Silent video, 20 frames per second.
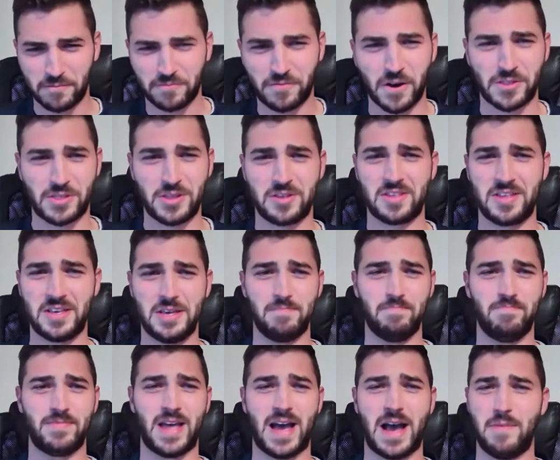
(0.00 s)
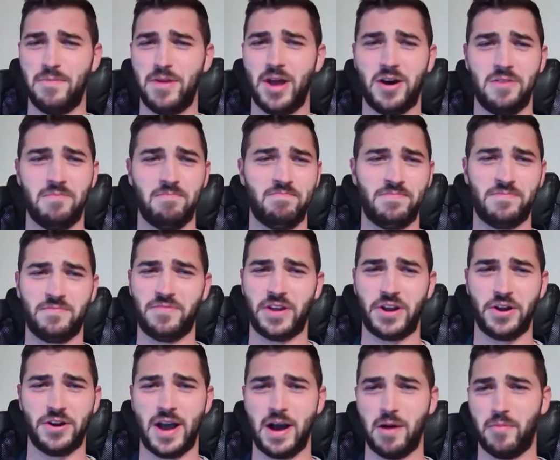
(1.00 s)
Fuck this team. I'm done.
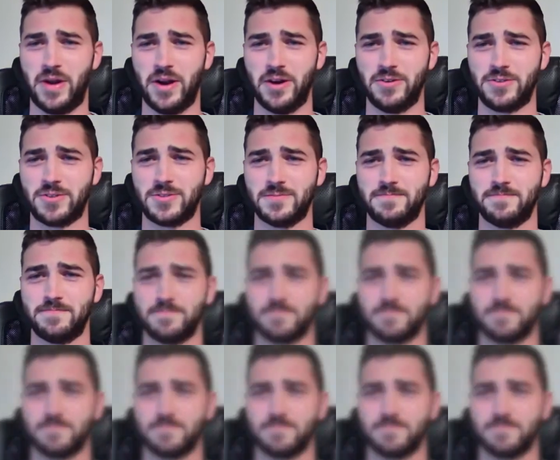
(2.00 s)
Figure it out, Bears.